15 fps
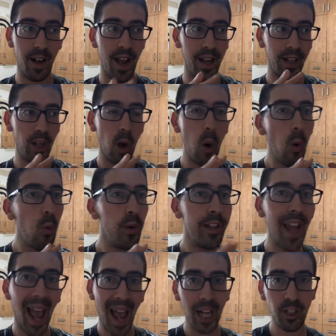and go with
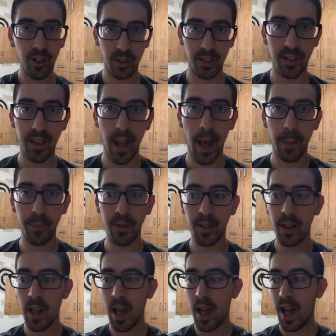the action
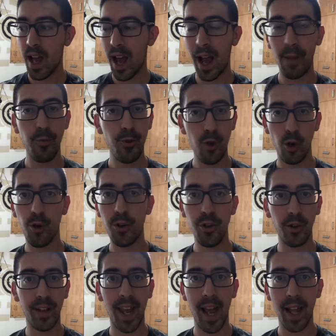steps, I'm sure
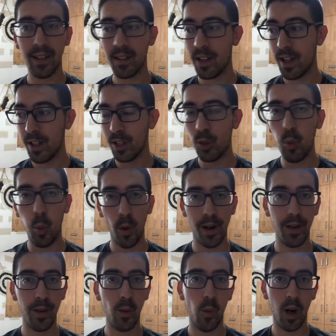you get to
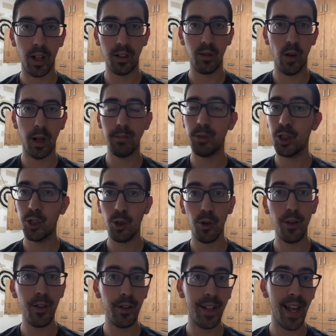where you want to. I'm sure
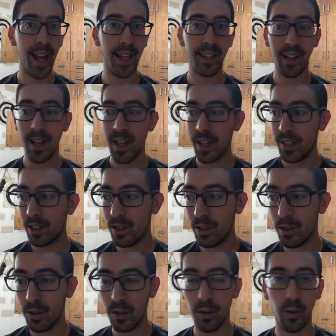you get
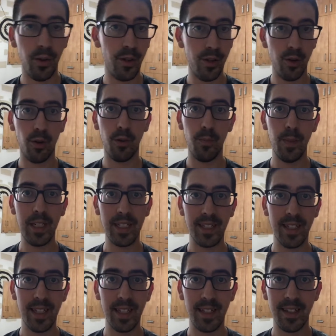to your
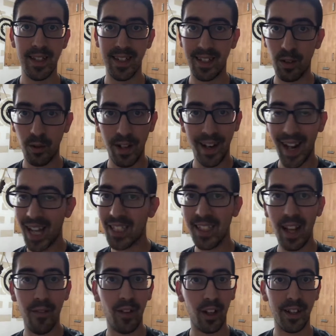business, to the next
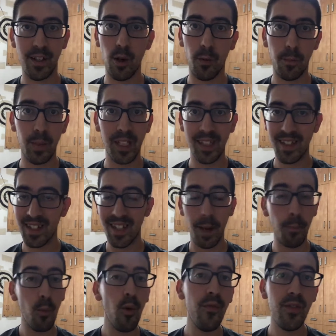level in your business,
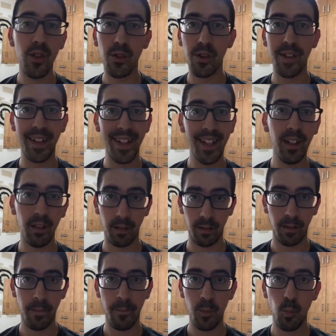and move
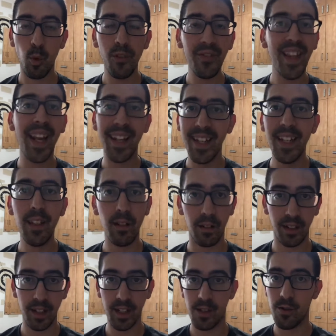the
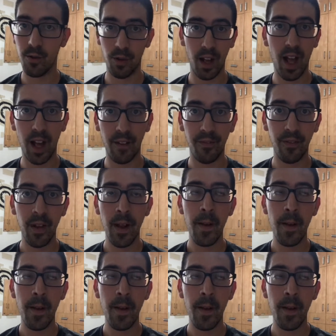needle in your life.